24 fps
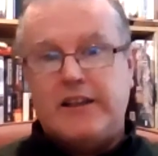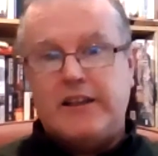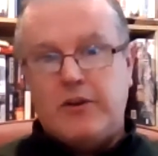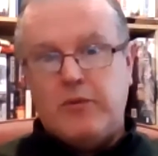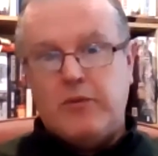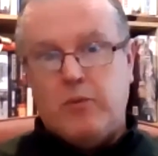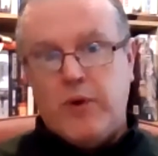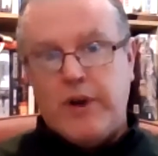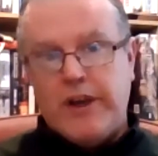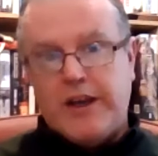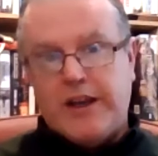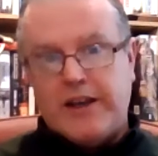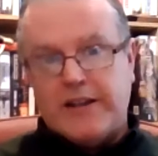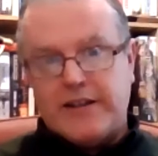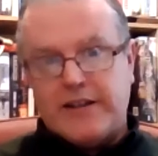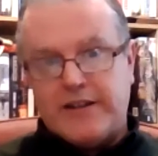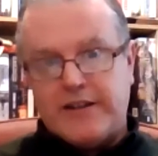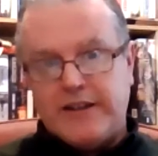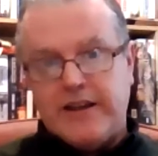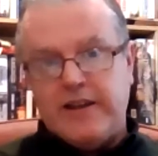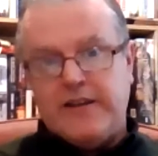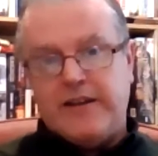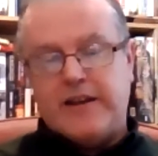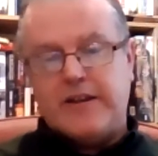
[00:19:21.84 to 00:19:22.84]
We can
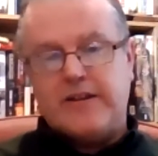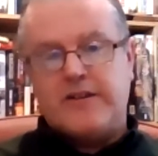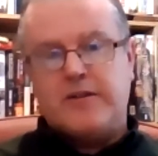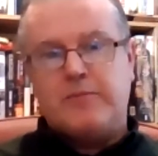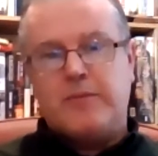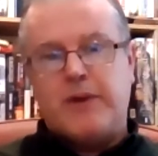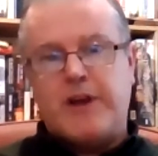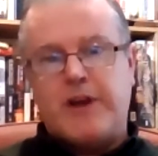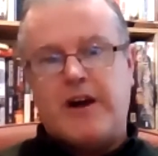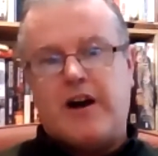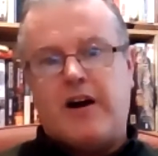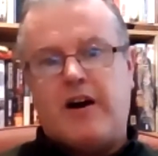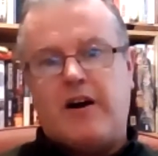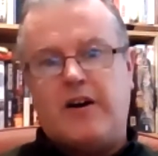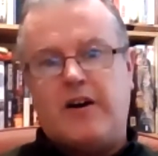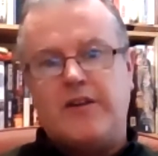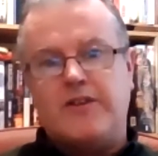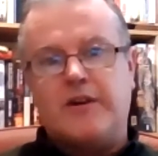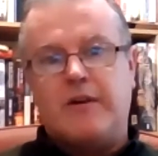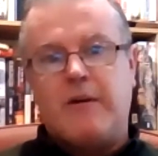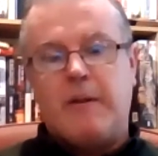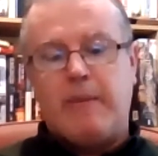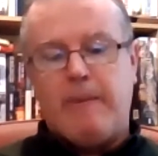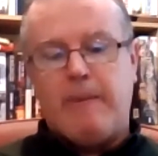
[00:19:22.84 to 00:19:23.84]
see this
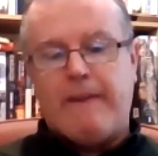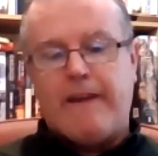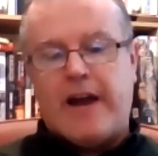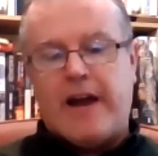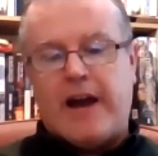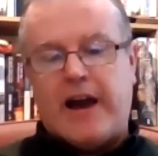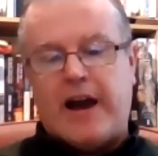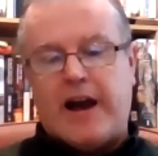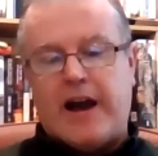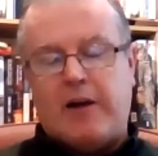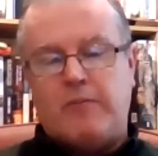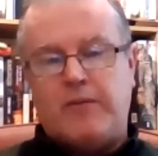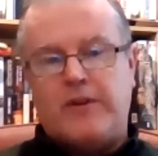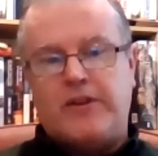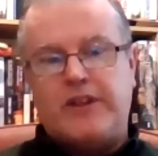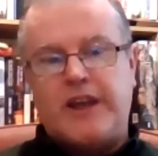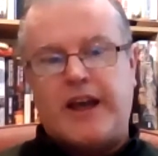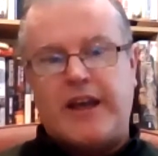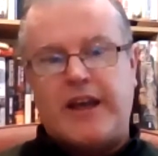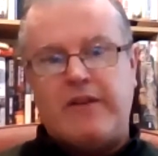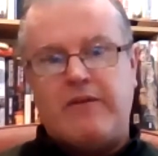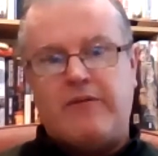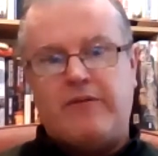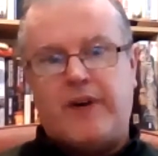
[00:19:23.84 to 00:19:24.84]
because
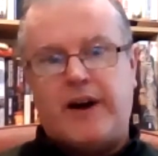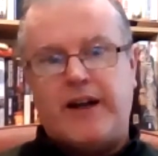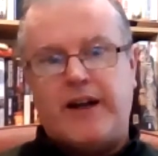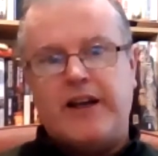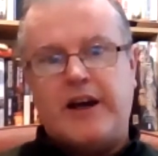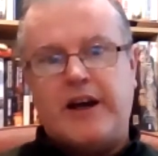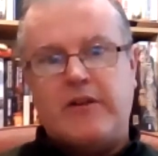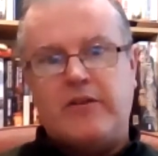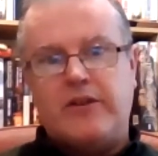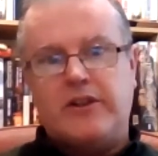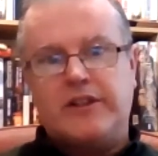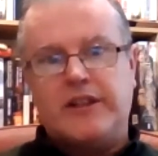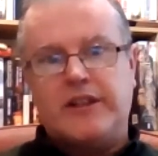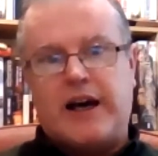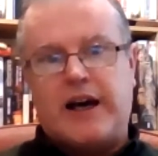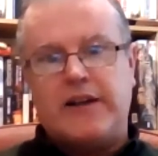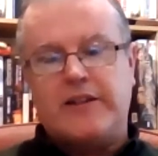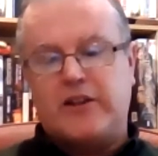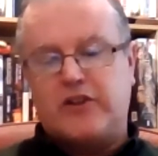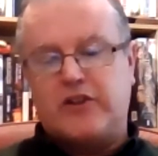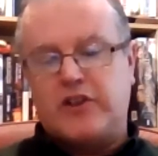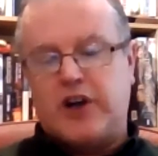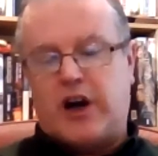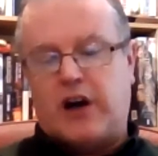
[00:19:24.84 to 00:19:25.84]
they find out
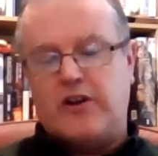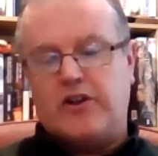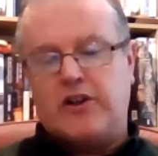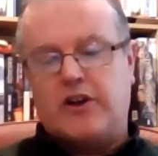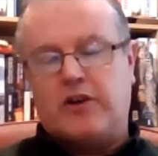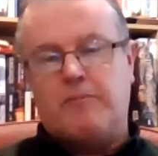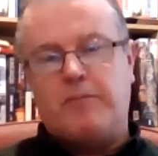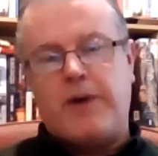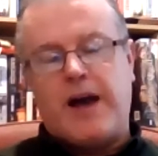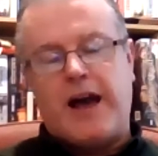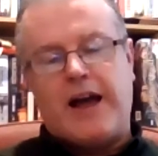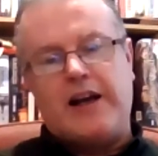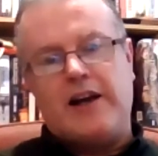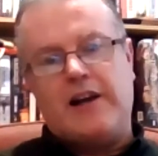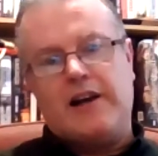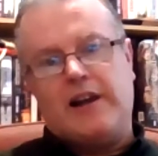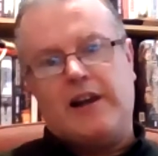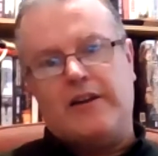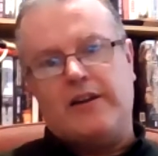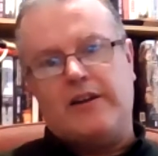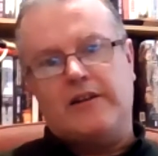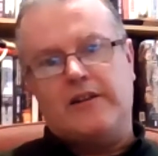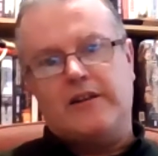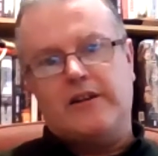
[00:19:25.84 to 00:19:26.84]
that Dr.
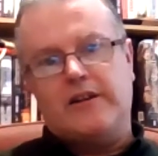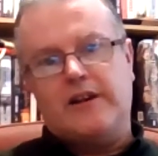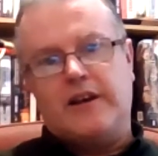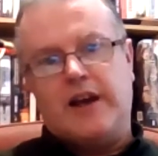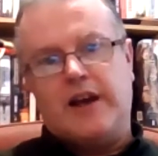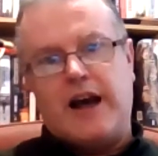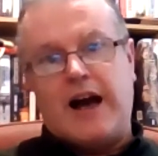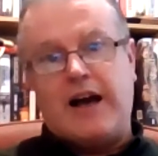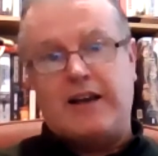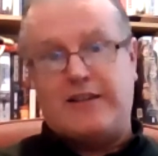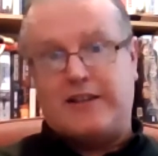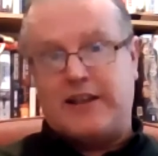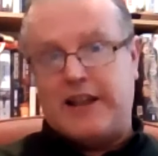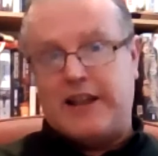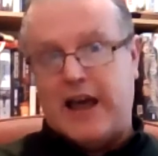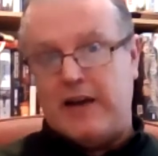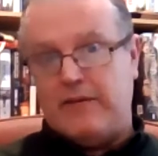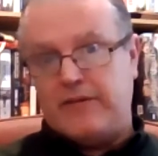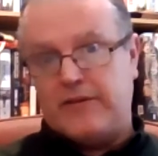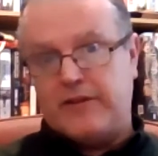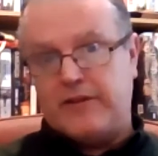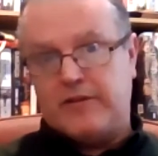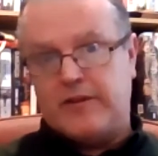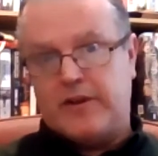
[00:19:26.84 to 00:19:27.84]
Pentland has
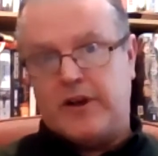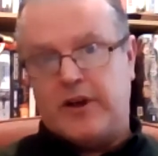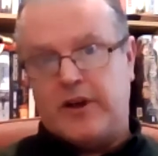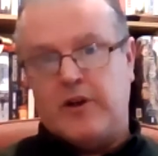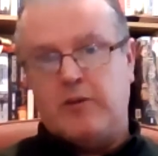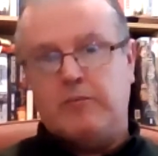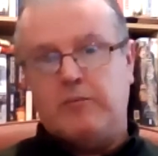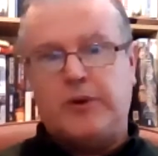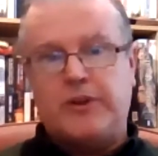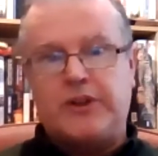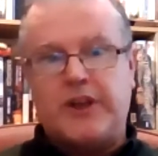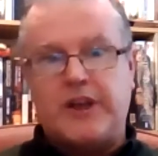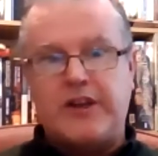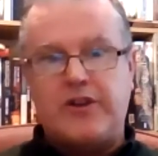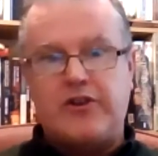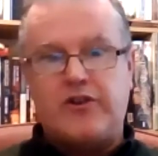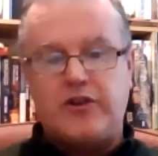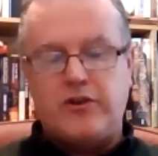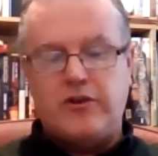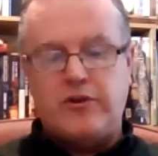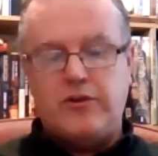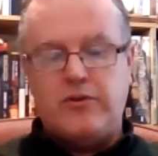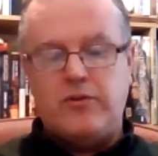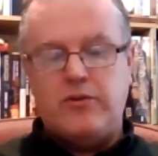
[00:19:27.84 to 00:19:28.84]
left, but they
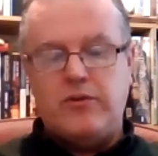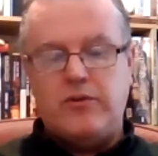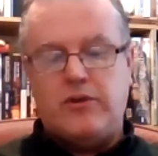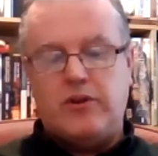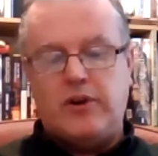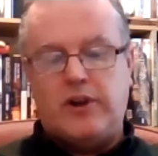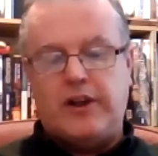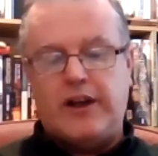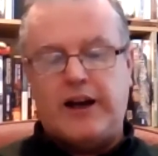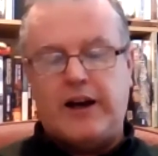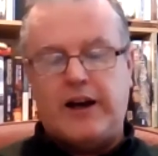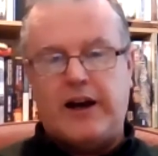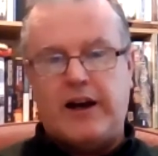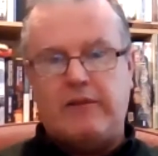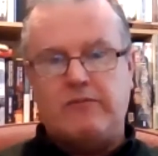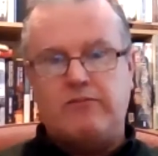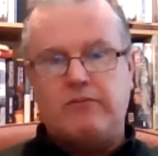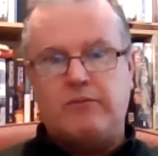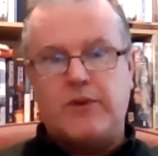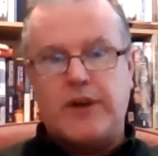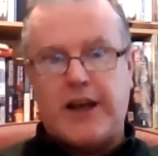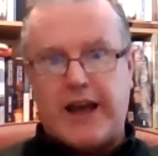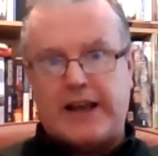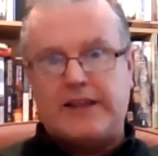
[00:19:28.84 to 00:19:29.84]
do
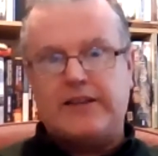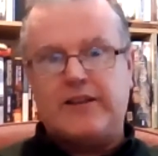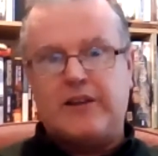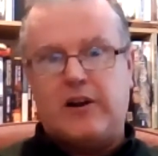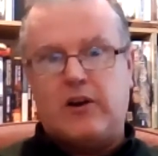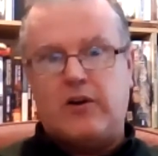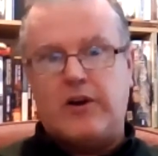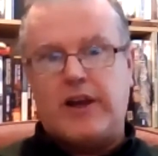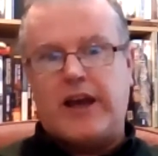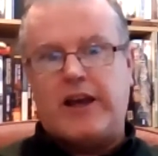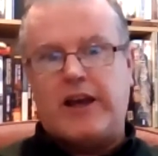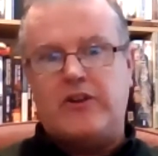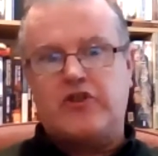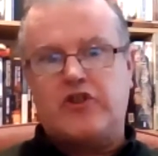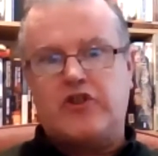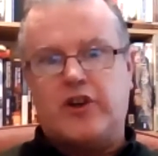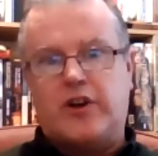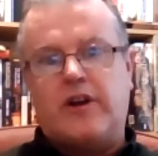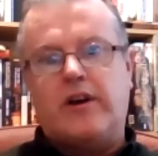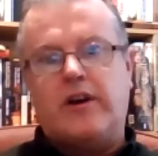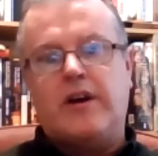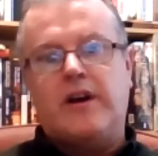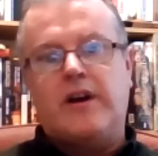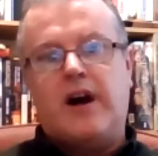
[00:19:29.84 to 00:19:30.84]
get the
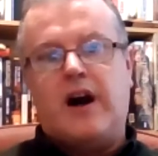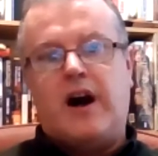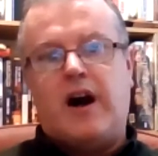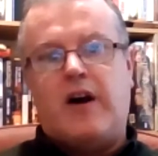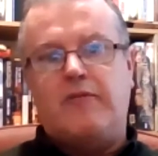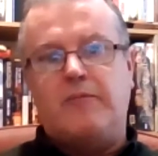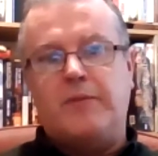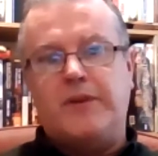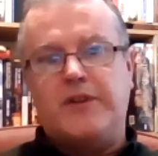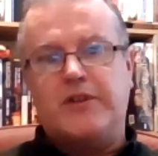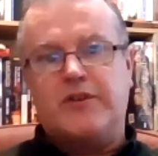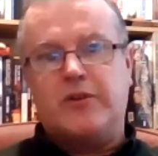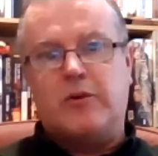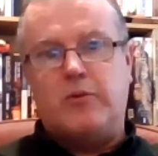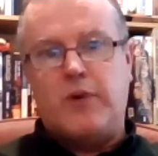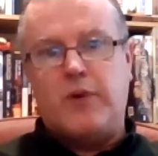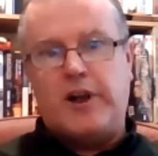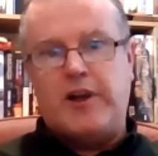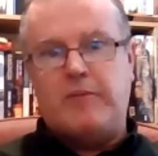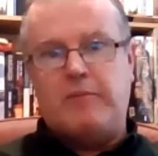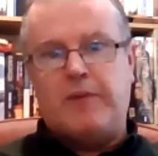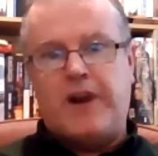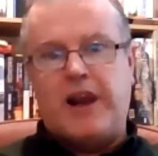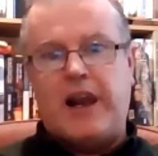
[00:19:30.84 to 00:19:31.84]
location of Mr.
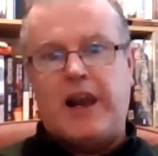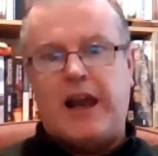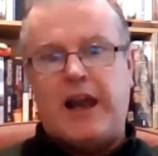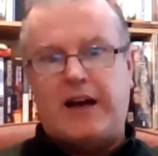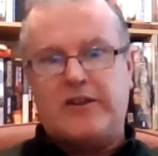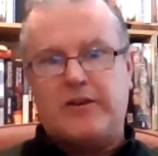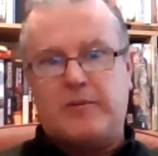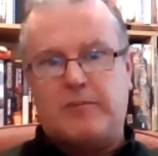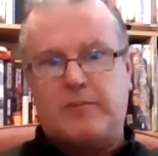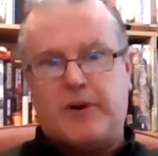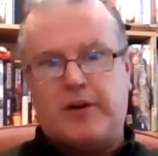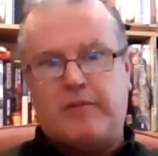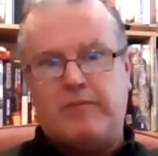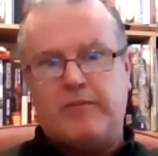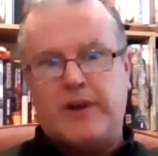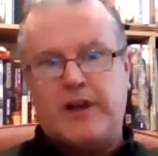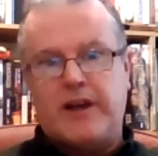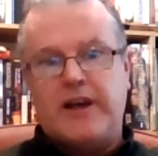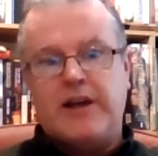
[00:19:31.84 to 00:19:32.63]
William Latimer.